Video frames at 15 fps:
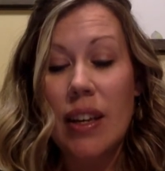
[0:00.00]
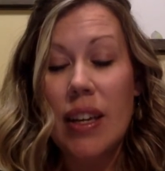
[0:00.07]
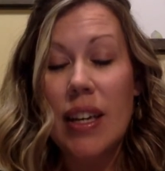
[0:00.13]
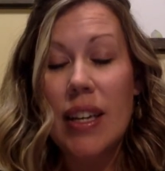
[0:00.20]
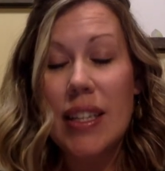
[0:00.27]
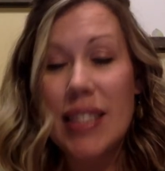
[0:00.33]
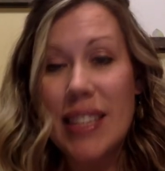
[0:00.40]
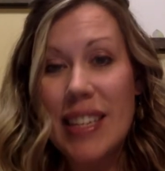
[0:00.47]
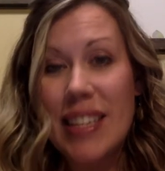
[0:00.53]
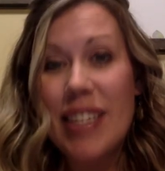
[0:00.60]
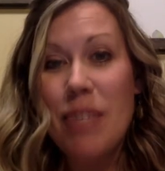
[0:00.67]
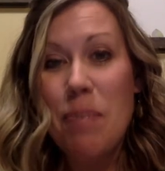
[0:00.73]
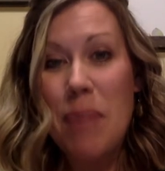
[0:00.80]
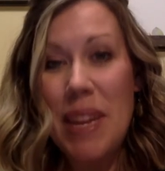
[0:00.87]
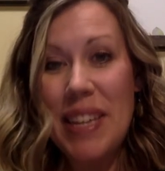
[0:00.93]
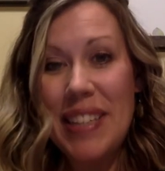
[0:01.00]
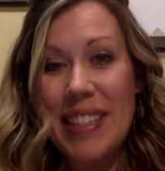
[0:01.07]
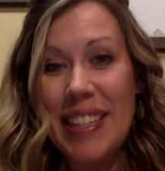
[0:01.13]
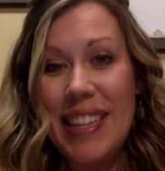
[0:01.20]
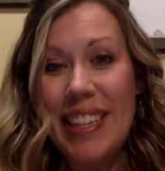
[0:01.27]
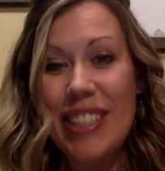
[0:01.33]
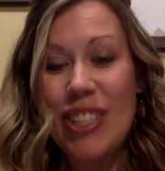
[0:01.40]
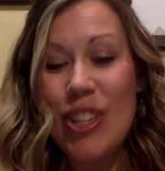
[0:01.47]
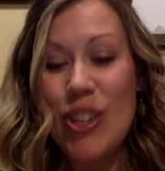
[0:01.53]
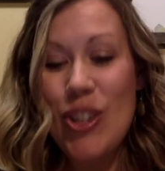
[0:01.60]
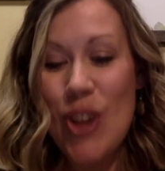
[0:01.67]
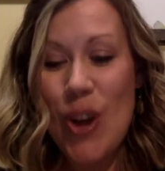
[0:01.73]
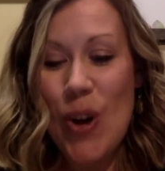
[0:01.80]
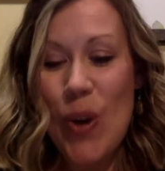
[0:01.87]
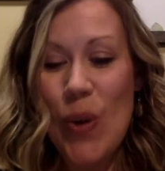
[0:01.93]
Isn't it amazing to
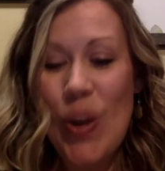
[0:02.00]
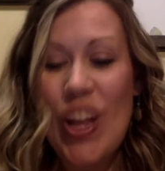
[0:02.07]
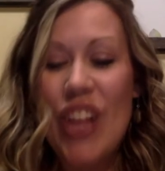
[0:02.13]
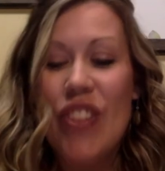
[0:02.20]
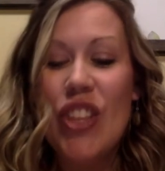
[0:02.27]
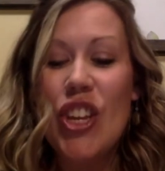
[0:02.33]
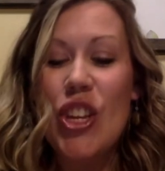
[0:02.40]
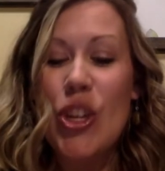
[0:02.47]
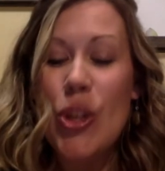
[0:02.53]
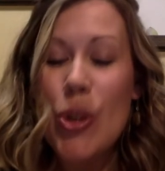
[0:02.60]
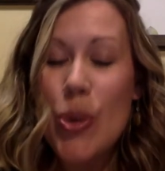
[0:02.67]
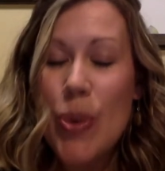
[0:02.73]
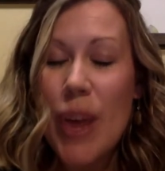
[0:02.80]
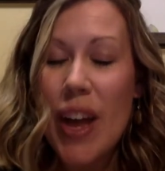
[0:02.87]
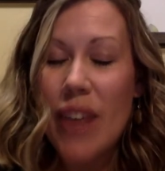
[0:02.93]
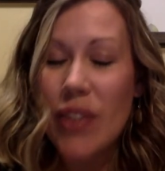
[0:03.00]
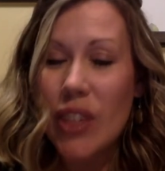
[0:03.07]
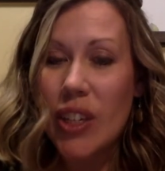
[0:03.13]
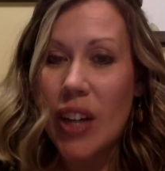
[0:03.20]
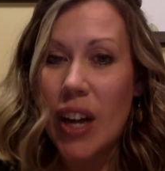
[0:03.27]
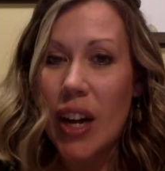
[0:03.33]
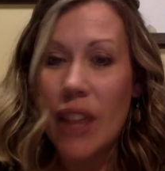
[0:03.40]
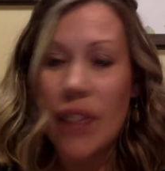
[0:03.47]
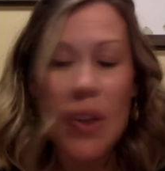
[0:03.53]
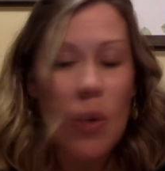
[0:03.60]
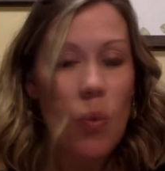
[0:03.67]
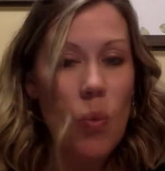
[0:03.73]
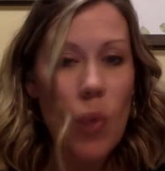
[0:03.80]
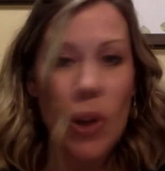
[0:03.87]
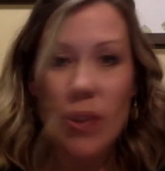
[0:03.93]
know that you have a God that
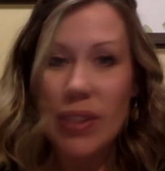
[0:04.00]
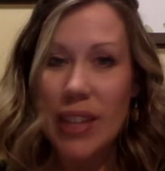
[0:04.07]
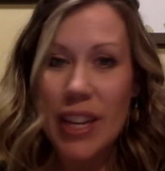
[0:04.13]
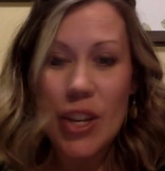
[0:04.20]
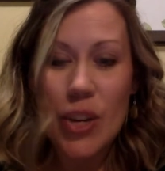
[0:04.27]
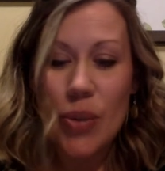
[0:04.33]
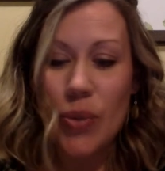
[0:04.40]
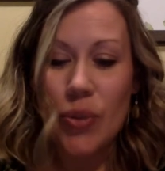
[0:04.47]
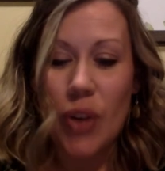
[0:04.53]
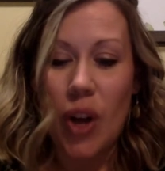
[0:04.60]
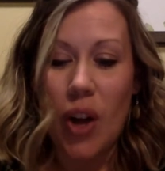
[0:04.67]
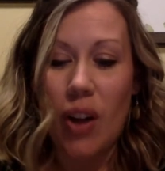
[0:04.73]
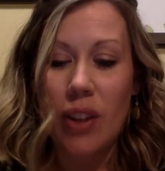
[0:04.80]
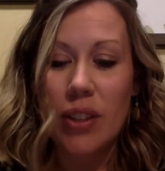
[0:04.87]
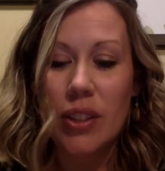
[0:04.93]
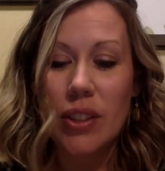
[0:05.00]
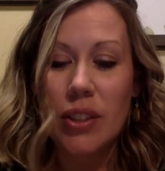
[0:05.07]
won't you fall?